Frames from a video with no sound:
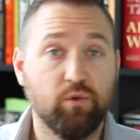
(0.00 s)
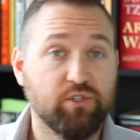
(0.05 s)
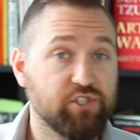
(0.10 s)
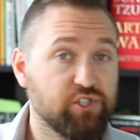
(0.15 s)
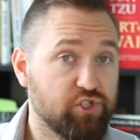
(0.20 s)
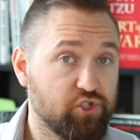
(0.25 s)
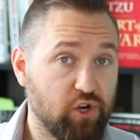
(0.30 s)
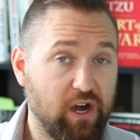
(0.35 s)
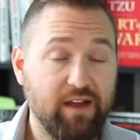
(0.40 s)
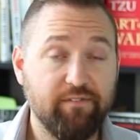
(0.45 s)
which
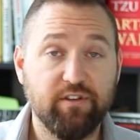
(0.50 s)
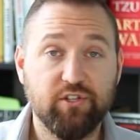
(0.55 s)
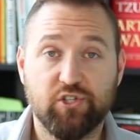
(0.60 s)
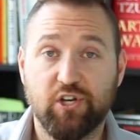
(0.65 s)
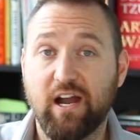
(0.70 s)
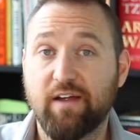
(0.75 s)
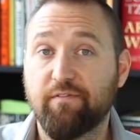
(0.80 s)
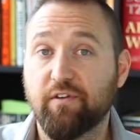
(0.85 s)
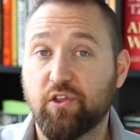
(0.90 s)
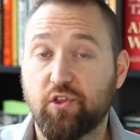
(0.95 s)
is driving
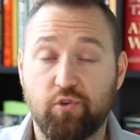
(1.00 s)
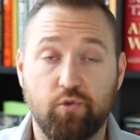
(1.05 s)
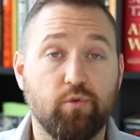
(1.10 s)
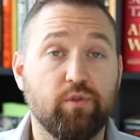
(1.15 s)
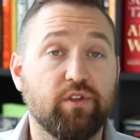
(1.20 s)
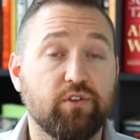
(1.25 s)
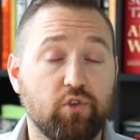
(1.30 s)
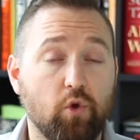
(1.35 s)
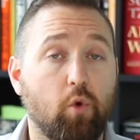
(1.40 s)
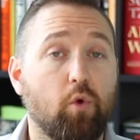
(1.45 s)
traffic
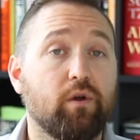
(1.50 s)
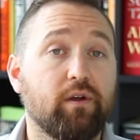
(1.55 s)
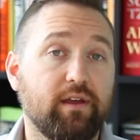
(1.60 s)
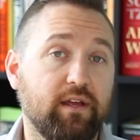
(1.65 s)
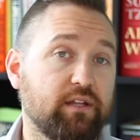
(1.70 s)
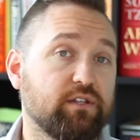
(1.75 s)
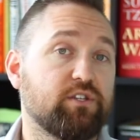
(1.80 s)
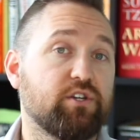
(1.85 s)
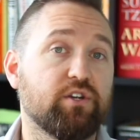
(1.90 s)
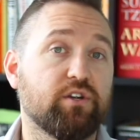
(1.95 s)
through the door
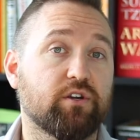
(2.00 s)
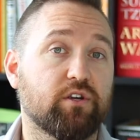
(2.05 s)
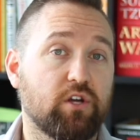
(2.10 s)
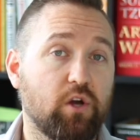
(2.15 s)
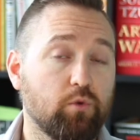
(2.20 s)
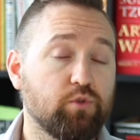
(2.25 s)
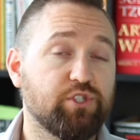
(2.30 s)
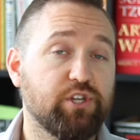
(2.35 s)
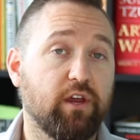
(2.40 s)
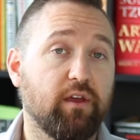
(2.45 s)
into your
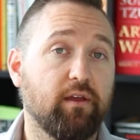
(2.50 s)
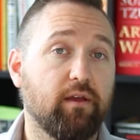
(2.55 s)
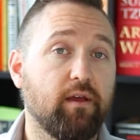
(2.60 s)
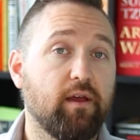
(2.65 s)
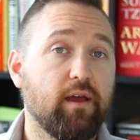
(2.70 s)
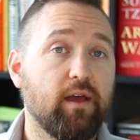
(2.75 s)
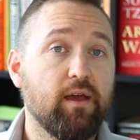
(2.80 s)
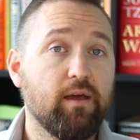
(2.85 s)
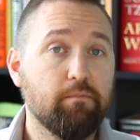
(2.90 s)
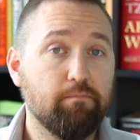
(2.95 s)
coaching
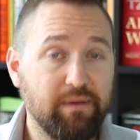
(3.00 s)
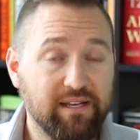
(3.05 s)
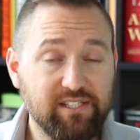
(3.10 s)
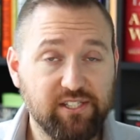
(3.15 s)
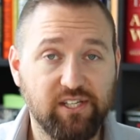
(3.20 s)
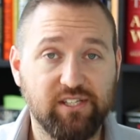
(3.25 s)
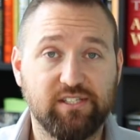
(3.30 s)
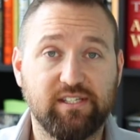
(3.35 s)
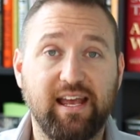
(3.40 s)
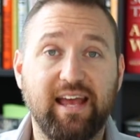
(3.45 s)

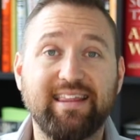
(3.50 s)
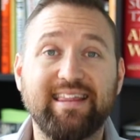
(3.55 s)
business.